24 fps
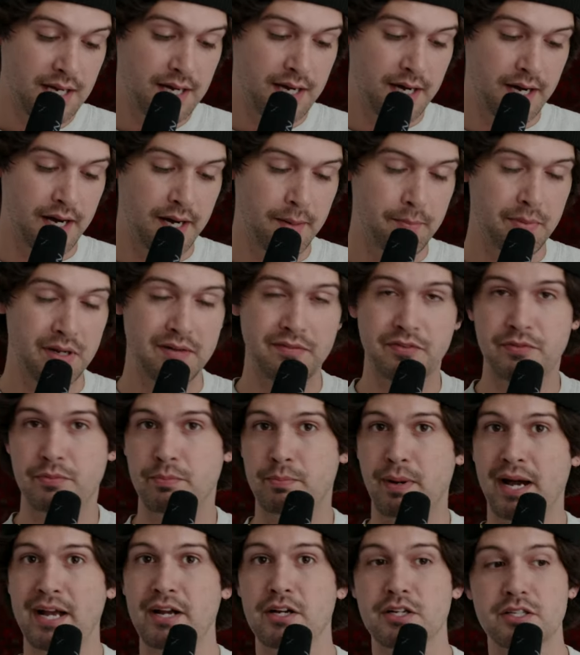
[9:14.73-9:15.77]
But if it's
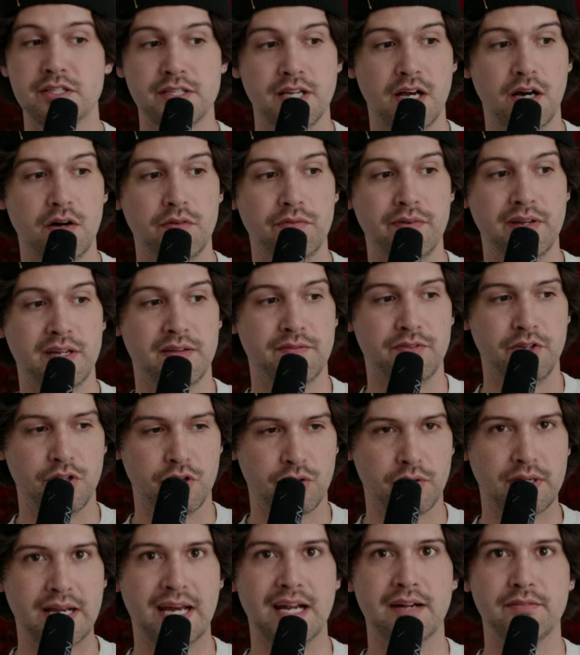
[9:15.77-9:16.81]
by yourself and if
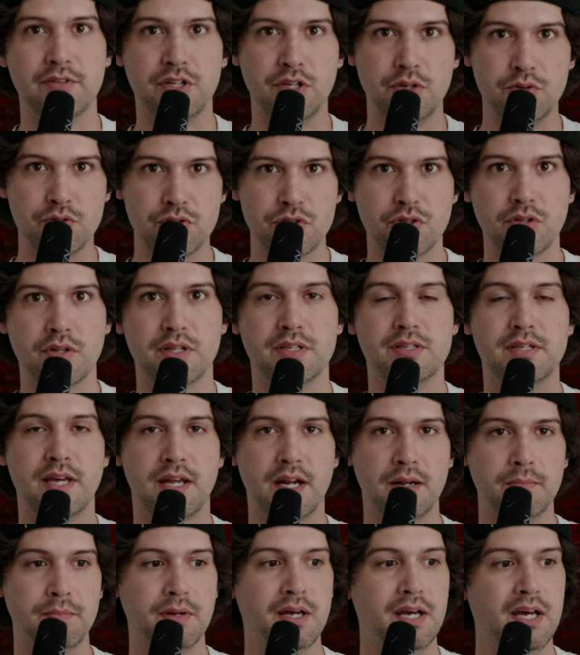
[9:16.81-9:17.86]
you're kind of used to the
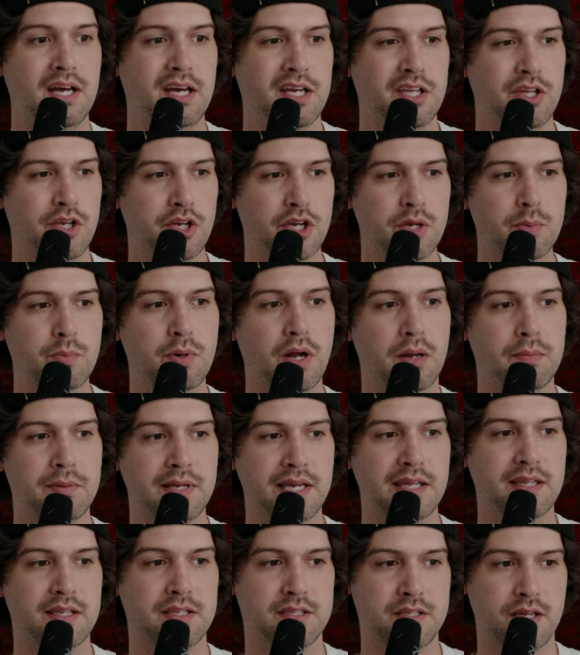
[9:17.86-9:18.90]
setup, you could probably
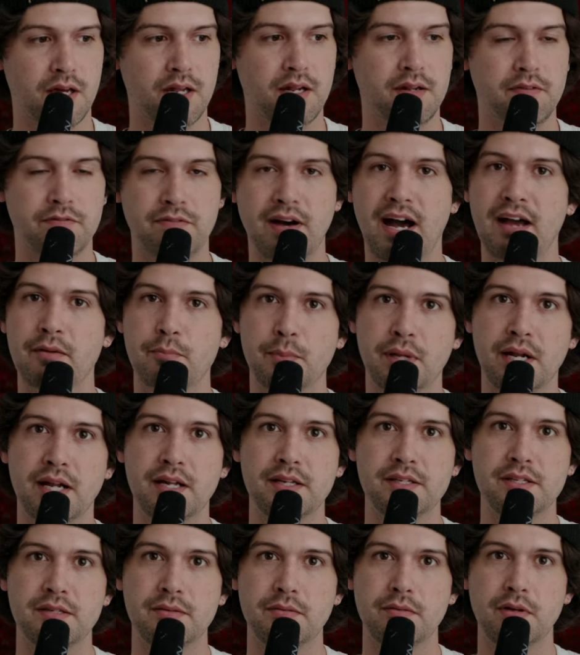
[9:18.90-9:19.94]
get this done in 5
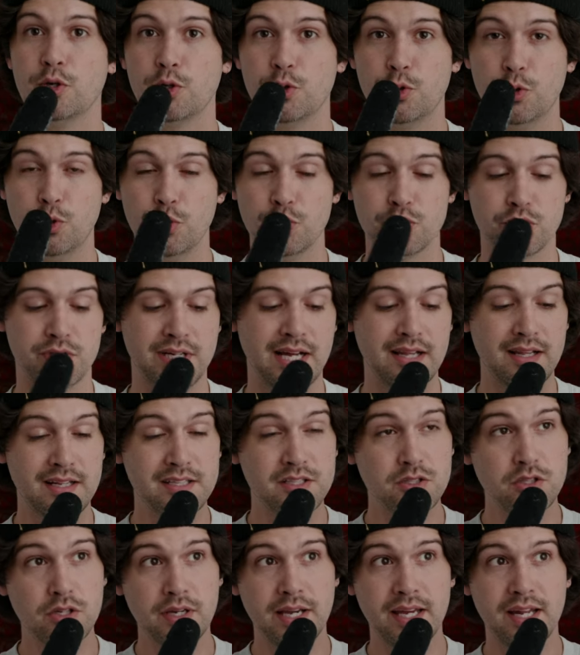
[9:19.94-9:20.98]
minutes. Cool, so now
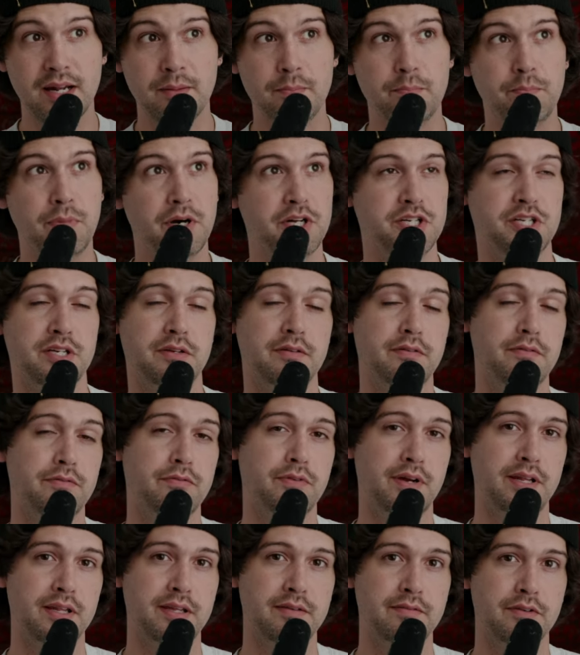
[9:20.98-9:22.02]
let's look at a
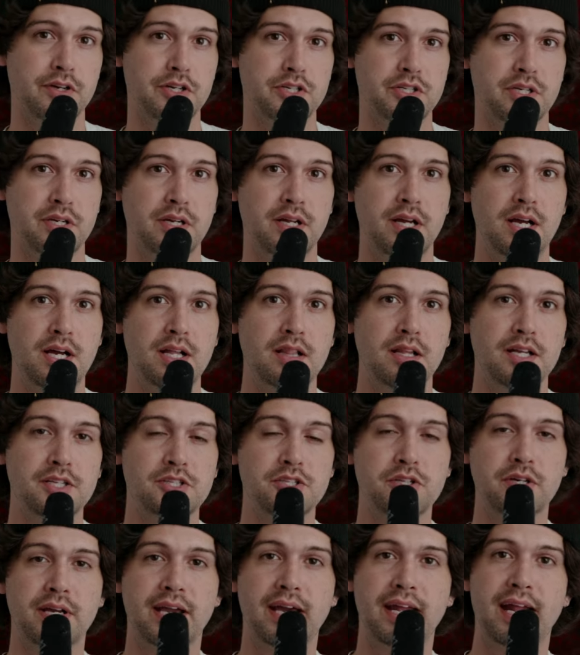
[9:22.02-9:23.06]
budget-friendly version.
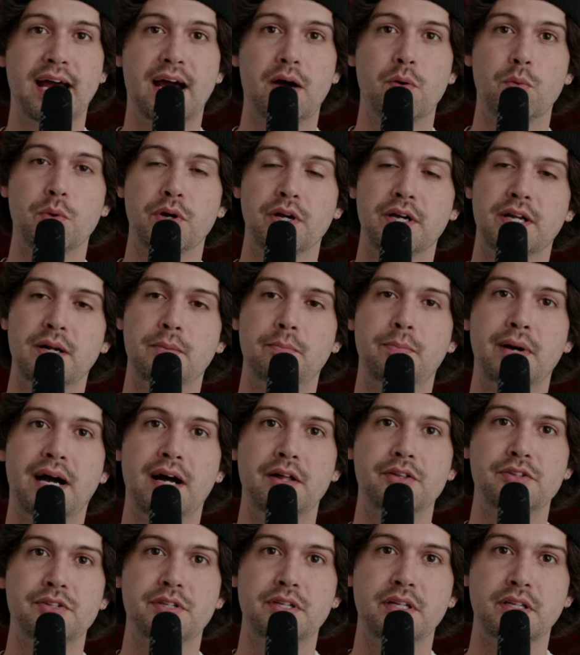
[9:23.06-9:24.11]
Let's look at how we're gonna
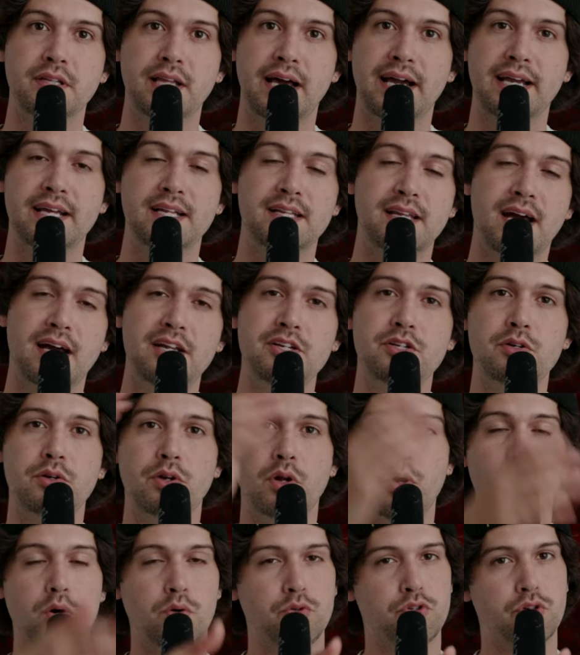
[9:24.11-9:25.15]
bounce the light, not into an
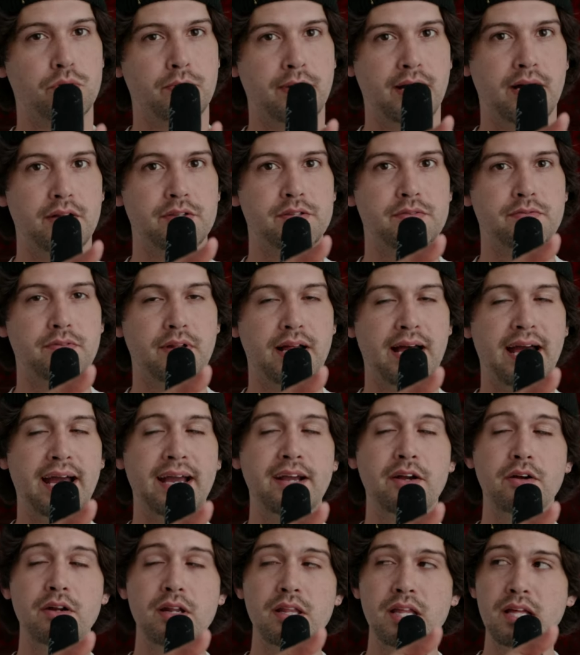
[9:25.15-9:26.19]
Ultrabounce
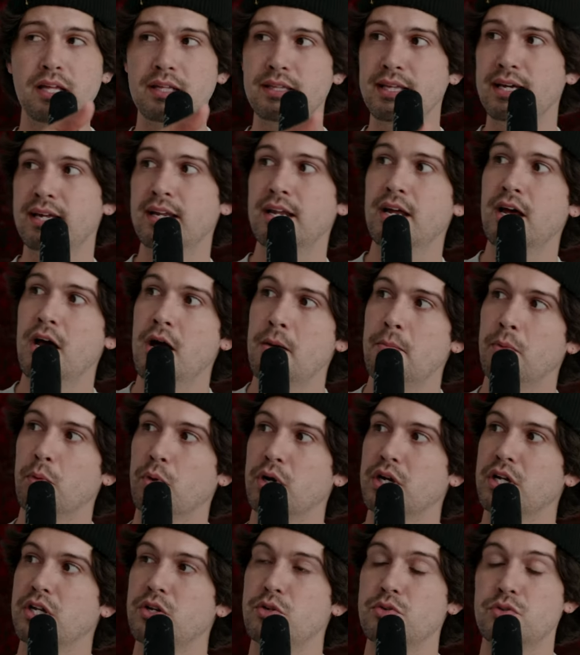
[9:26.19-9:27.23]
flag or anything like that, but we're
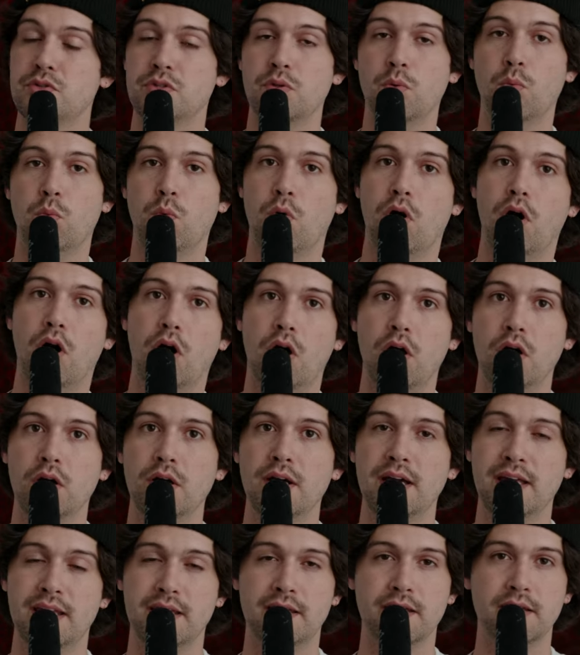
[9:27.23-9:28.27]
gonna use the wall.
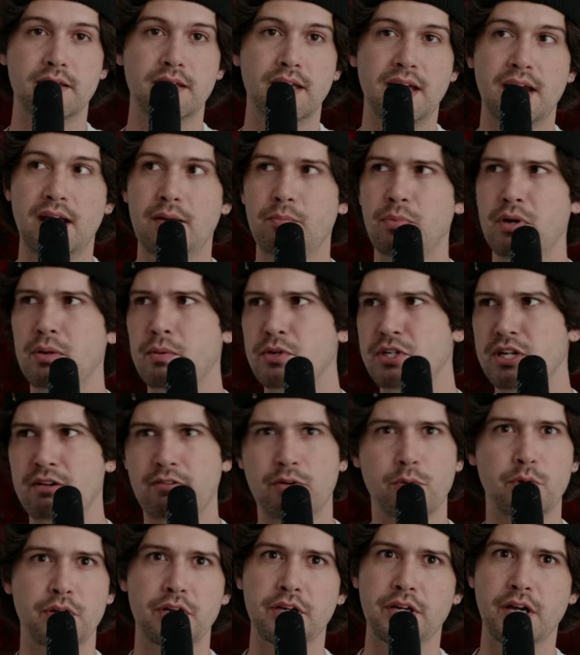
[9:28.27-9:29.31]
And pretty much
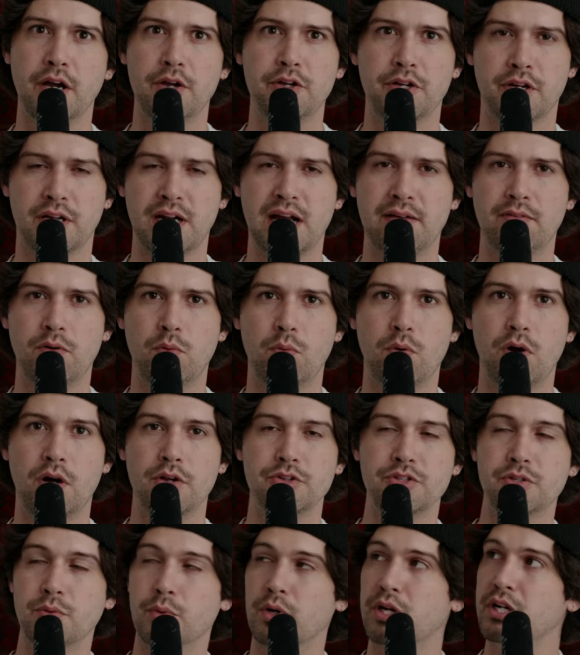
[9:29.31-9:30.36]
everywhere you go, you're gonna have a
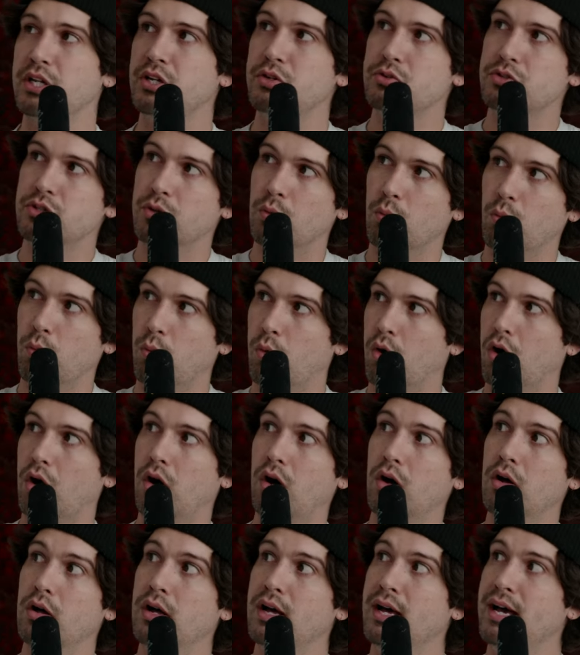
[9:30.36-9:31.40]
wall. So we're gonna use the
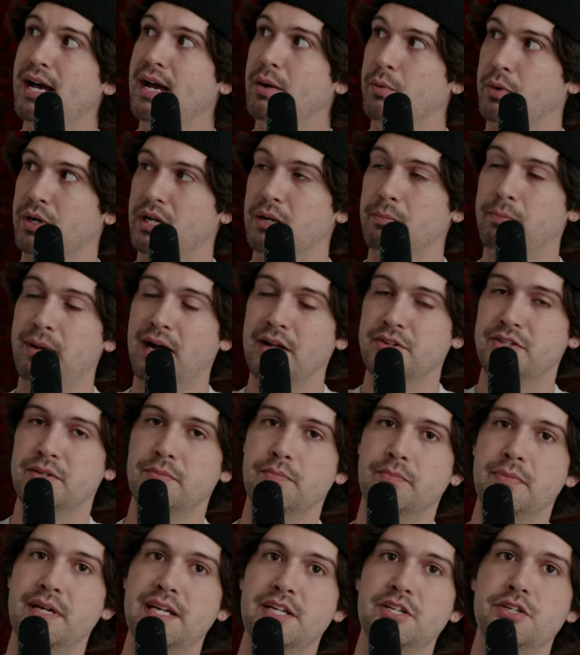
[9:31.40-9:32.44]
wall and we're gonna bounce
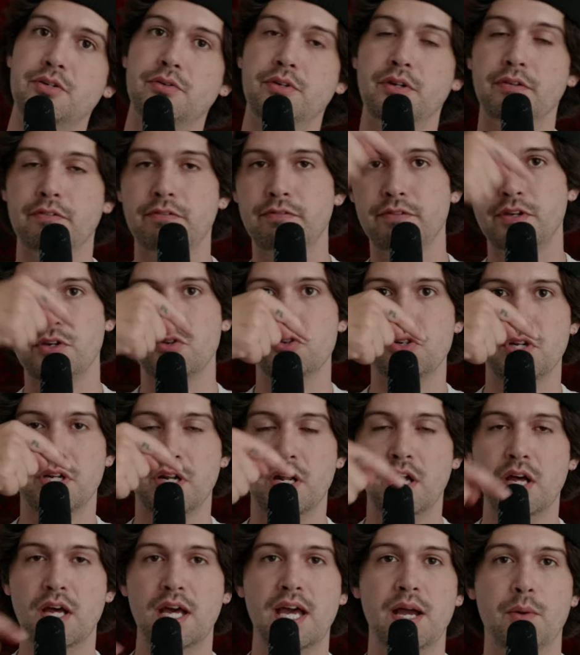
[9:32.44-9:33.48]
it into a
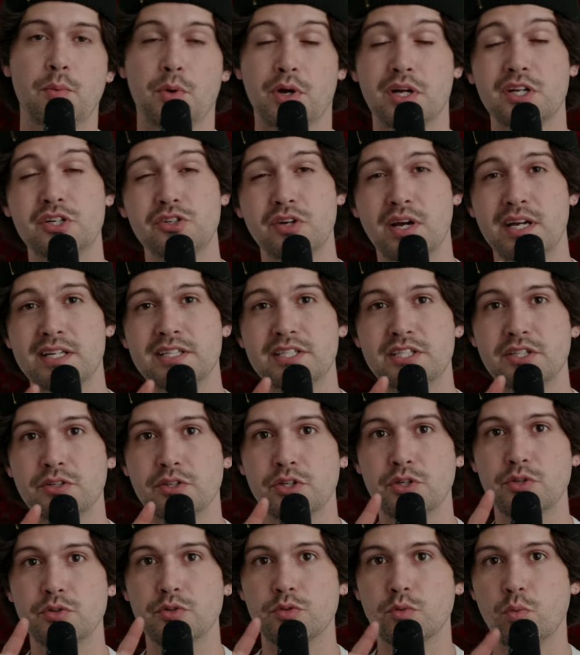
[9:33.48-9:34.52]
Diffusion. And we're gonna try and still
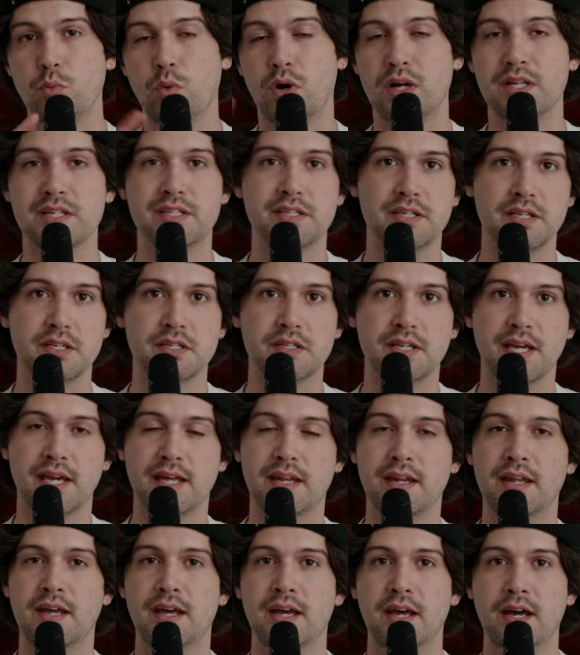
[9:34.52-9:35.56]
use one
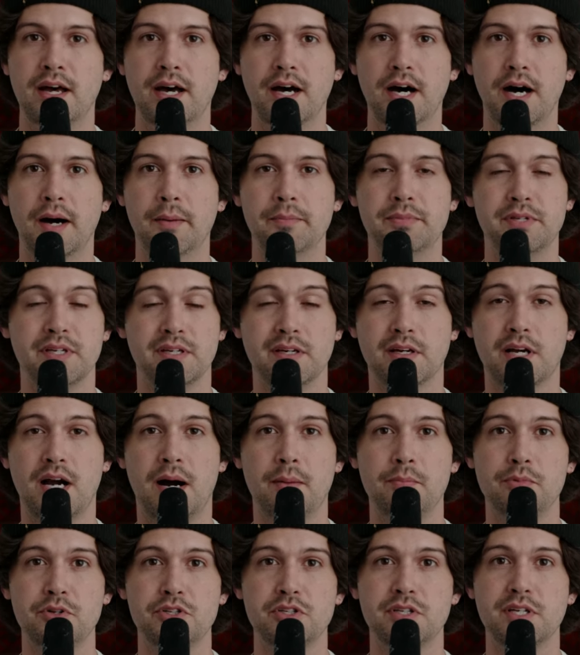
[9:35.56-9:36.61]
C-stand to accomplish